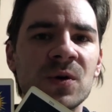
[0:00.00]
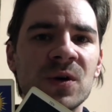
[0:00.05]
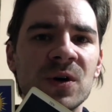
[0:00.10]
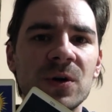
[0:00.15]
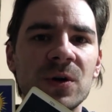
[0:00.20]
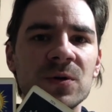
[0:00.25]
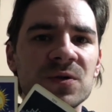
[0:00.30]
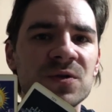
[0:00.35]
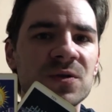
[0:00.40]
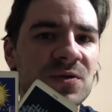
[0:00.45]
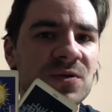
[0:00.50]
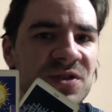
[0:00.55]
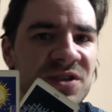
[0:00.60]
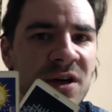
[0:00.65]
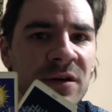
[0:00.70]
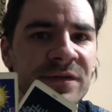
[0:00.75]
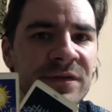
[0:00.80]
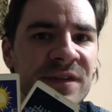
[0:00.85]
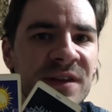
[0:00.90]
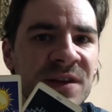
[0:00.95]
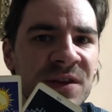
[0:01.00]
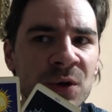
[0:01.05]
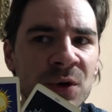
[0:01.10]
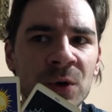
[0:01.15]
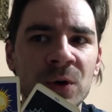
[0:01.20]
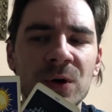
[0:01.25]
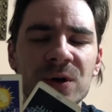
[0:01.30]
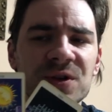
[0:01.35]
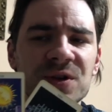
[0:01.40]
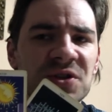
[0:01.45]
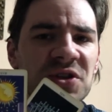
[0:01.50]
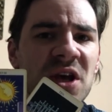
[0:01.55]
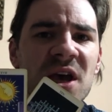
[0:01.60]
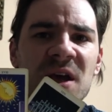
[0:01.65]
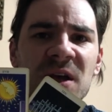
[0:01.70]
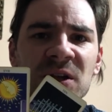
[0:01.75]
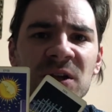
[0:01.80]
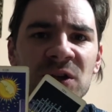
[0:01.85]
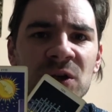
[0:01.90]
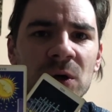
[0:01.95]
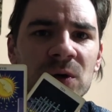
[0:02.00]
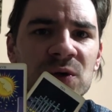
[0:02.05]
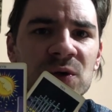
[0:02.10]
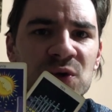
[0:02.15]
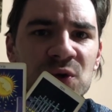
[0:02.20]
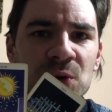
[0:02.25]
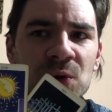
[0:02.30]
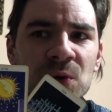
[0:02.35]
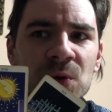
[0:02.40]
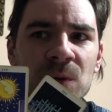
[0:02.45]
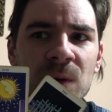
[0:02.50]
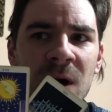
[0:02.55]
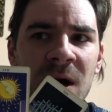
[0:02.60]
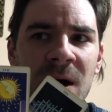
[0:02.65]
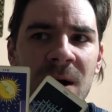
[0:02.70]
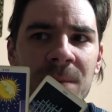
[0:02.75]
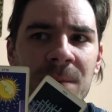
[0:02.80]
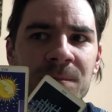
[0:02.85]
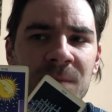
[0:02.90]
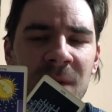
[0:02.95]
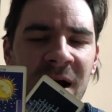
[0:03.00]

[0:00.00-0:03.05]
close yourself indoors don't do uh,